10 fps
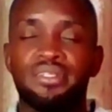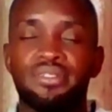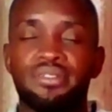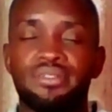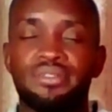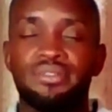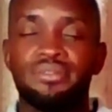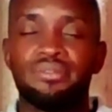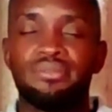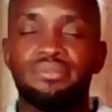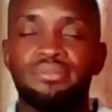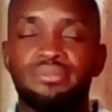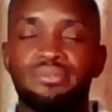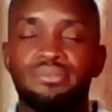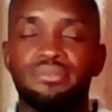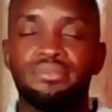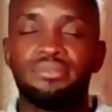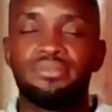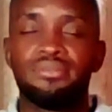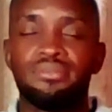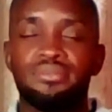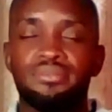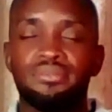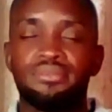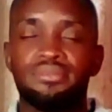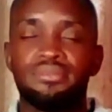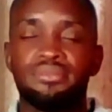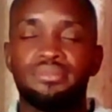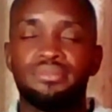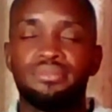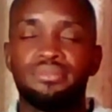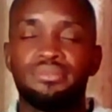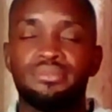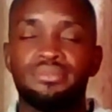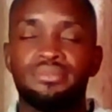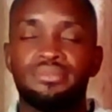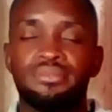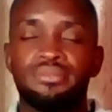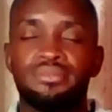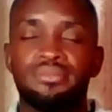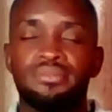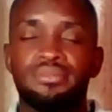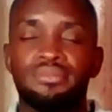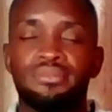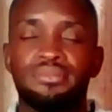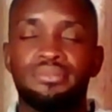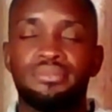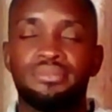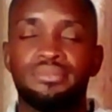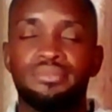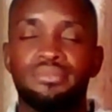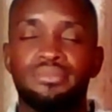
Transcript: Nobody speaks.